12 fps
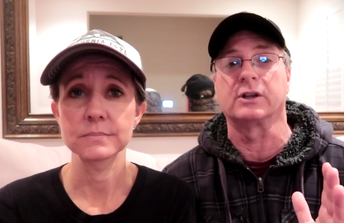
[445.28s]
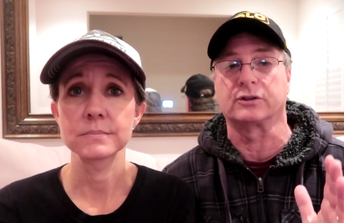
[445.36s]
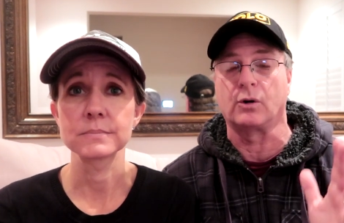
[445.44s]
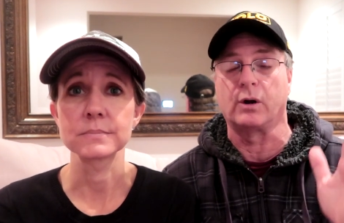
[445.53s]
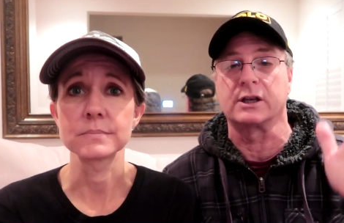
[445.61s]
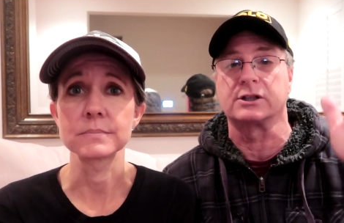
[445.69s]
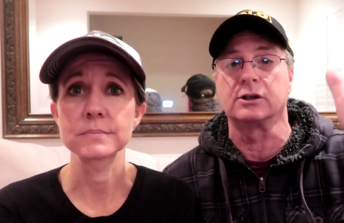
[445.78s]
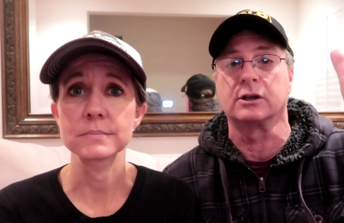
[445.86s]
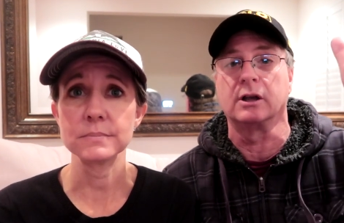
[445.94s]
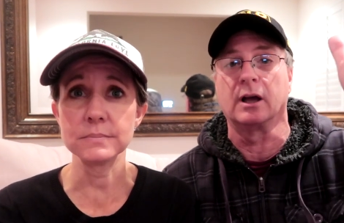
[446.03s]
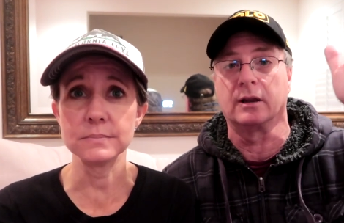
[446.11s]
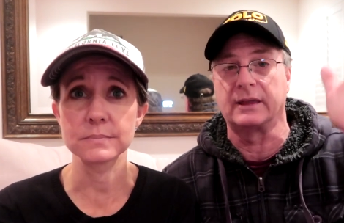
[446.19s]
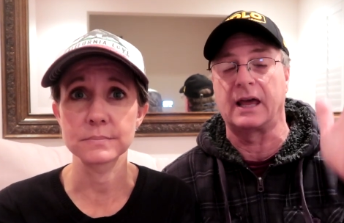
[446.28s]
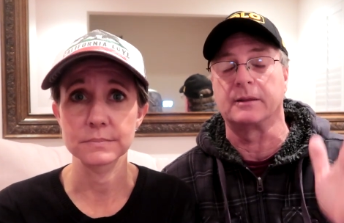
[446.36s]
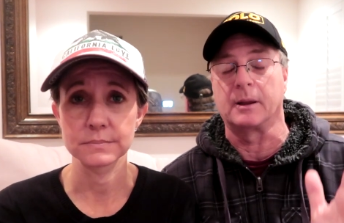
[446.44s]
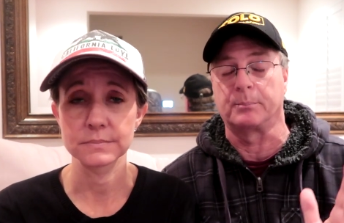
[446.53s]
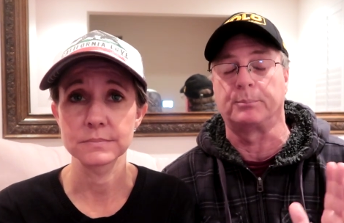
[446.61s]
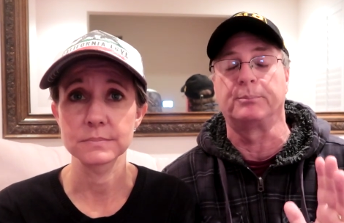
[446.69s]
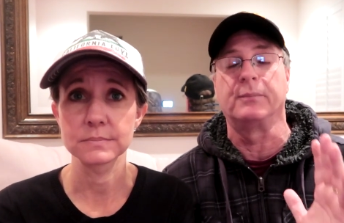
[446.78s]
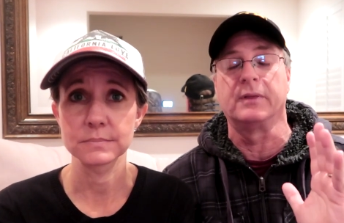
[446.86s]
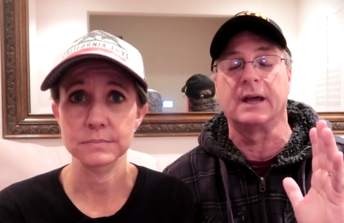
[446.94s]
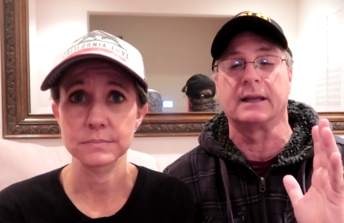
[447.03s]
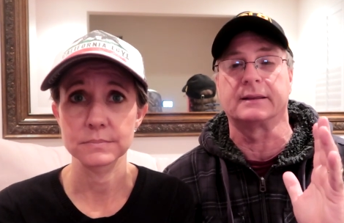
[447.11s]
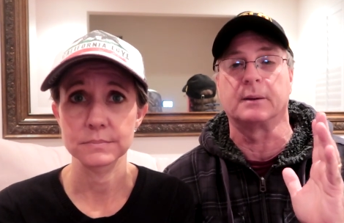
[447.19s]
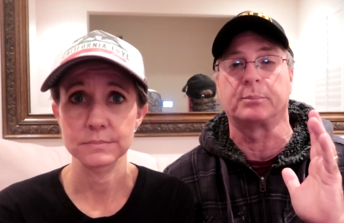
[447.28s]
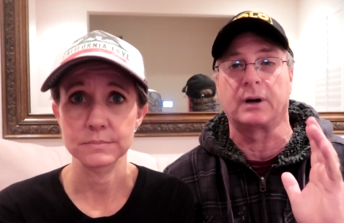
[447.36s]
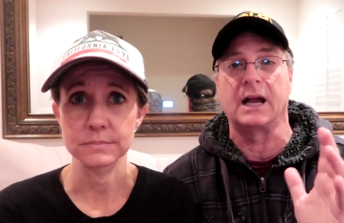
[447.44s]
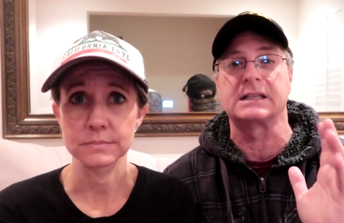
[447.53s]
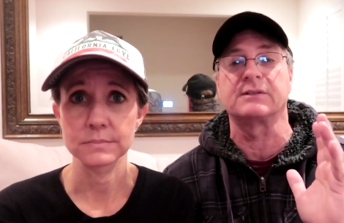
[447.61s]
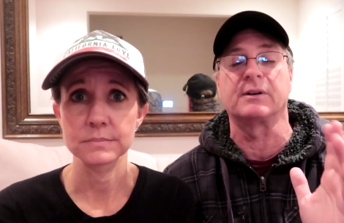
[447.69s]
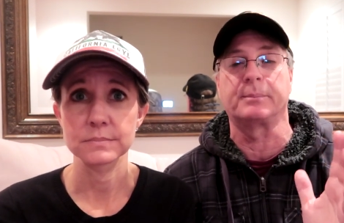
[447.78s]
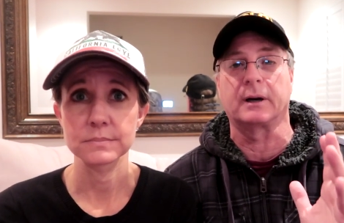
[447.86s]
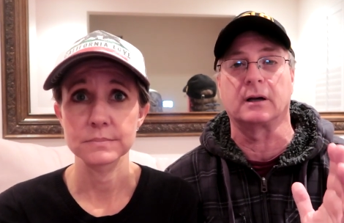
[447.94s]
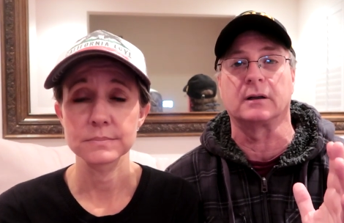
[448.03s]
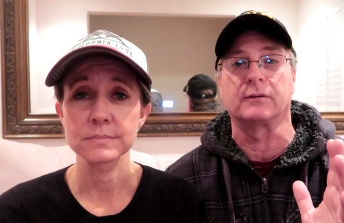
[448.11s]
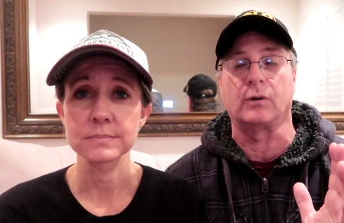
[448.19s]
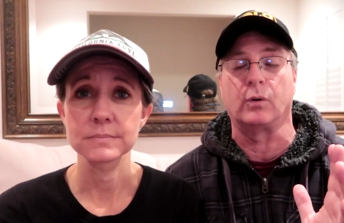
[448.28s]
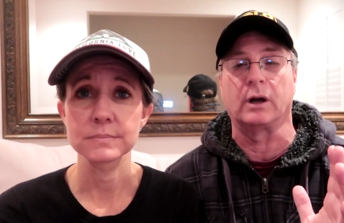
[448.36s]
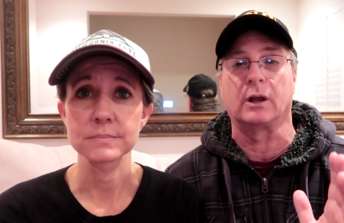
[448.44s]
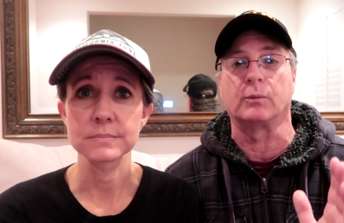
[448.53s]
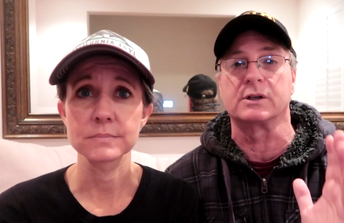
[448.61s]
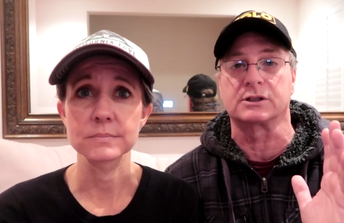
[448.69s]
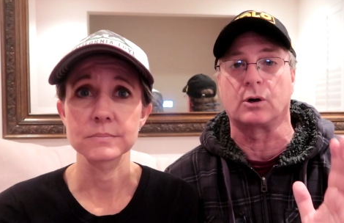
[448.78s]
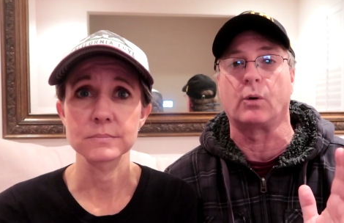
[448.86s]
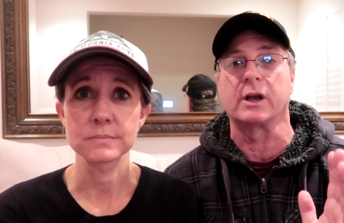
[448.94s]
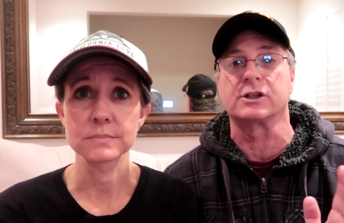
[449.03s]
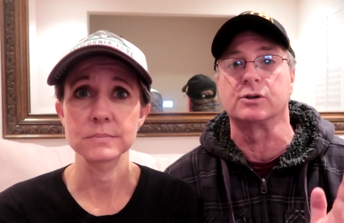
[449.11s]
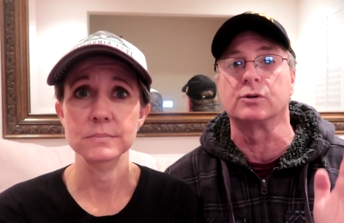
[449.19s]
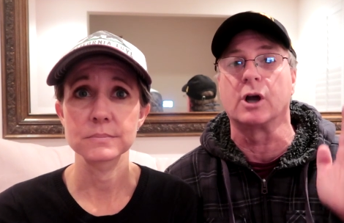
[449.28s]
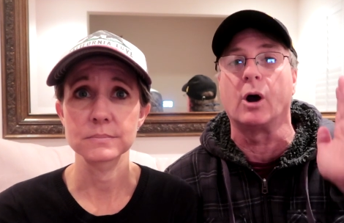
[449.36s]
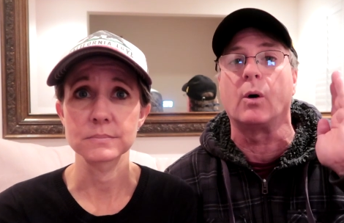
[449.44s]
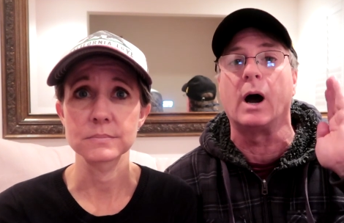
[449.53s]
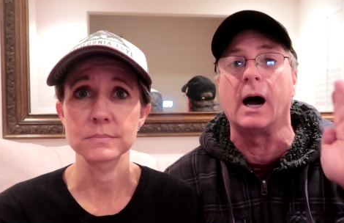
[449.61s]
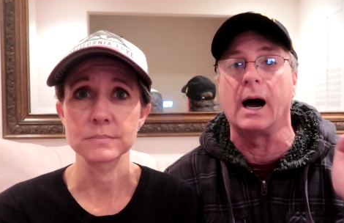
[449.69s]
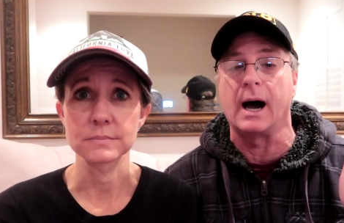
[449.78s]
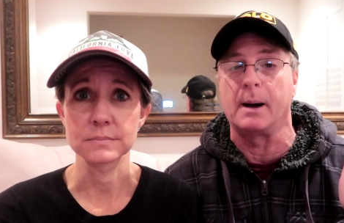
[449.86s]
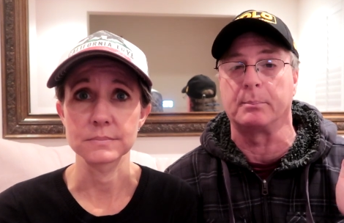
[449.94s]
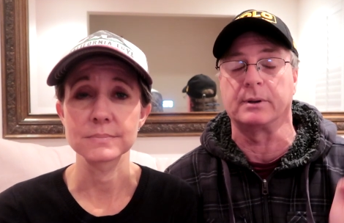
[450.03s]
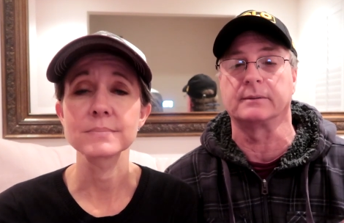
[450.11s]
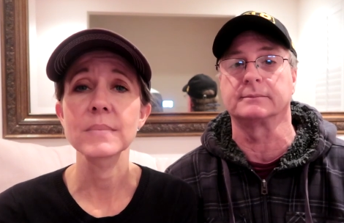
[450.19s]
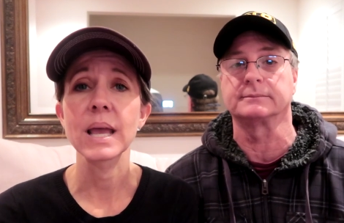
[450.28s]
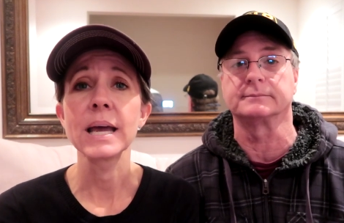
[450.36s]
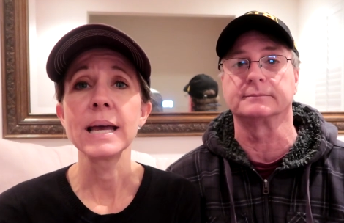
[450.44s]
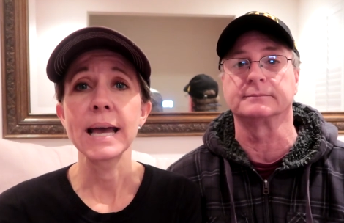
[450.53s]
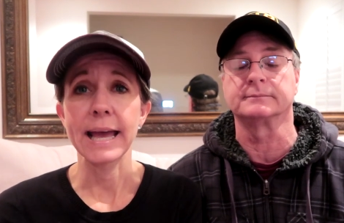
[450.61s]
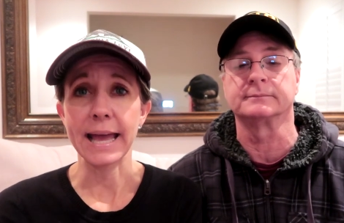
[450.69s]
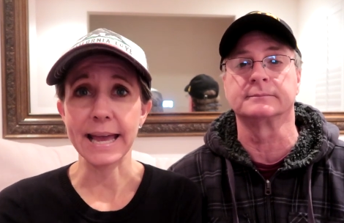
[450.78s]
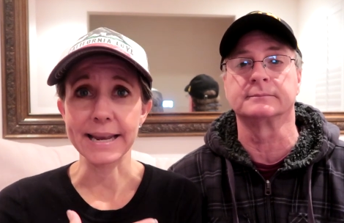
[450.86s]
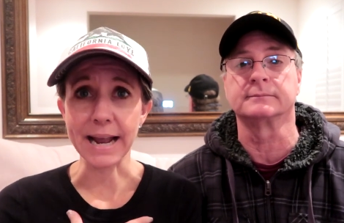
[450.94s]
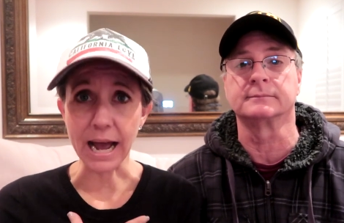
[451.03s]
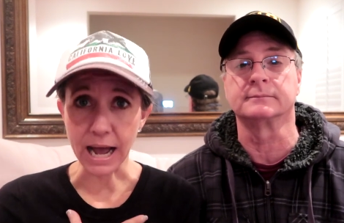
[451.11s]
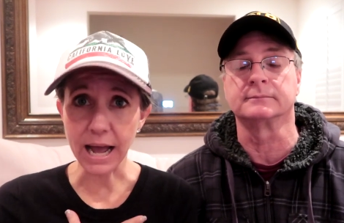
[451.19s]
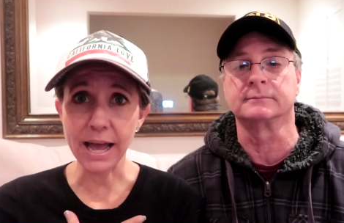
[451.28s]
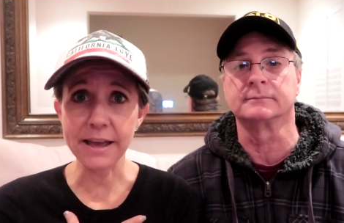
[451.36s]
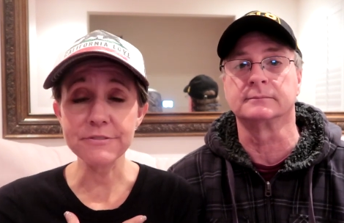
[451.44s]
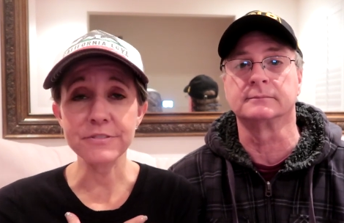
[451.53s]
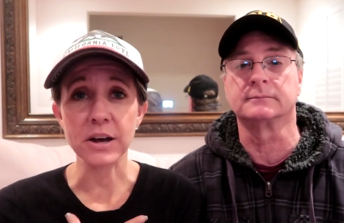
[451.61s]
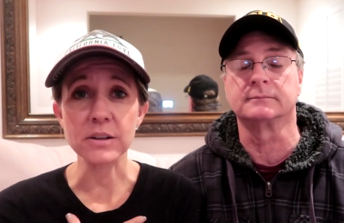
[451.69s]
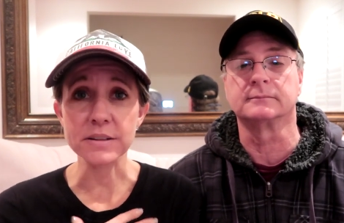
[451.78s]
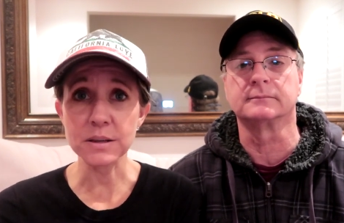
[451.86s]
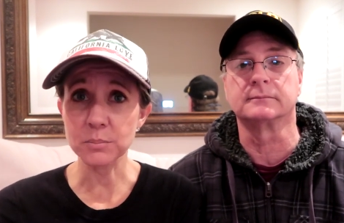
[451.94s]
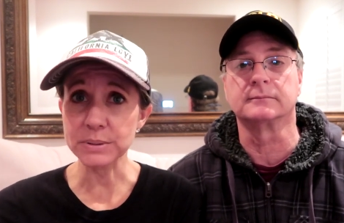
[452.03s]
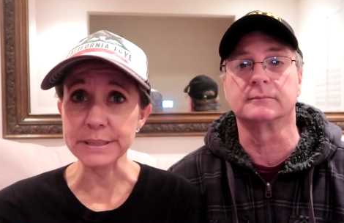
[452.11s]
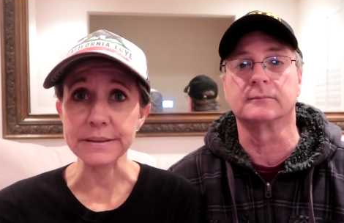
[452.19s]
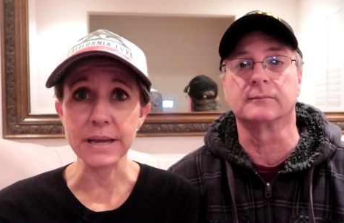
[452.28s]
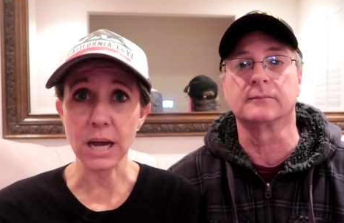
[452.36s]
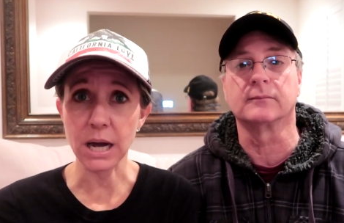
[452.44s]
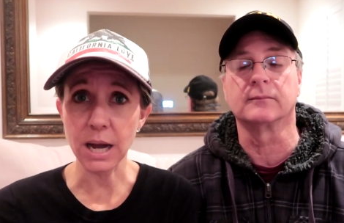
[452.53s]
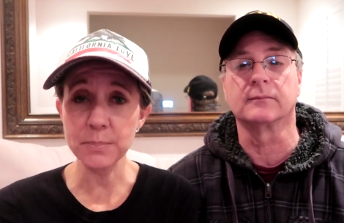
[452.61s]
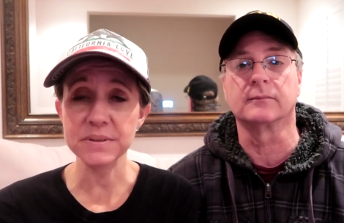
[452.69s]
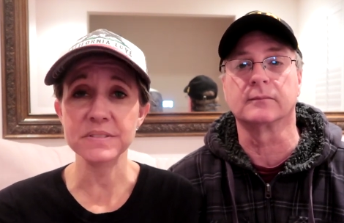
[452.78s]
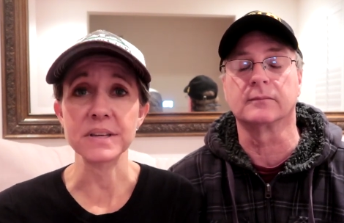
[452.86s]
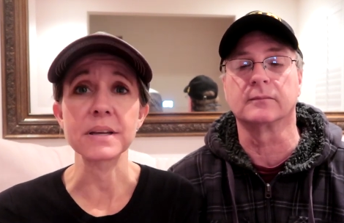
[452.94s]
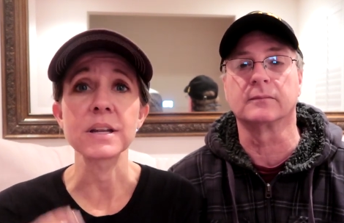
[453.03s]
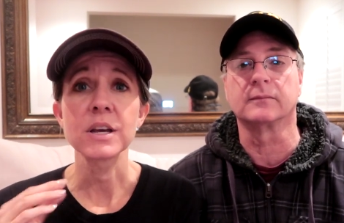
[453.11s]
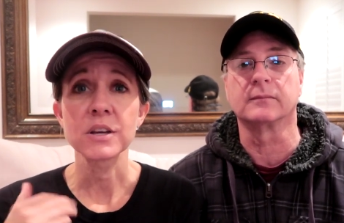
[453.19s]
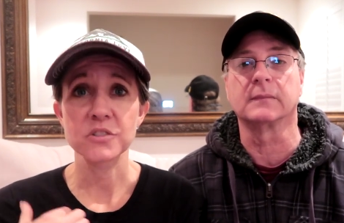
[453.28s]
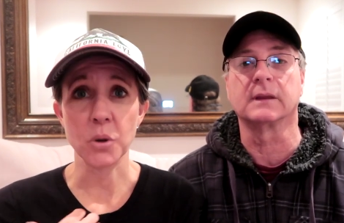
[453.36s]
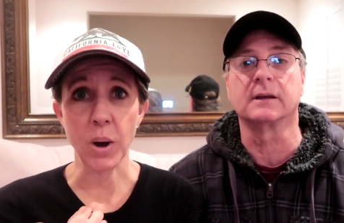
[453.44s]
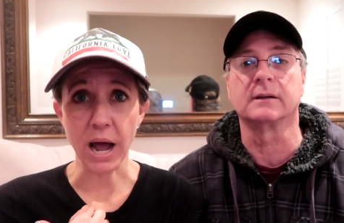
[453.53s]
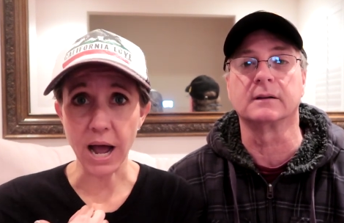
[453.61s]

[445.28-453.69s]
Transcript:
Speaker 1: was going to that the that the price of a barrel of oil was going to go up
Speaker 2: and I felt completely opposite. So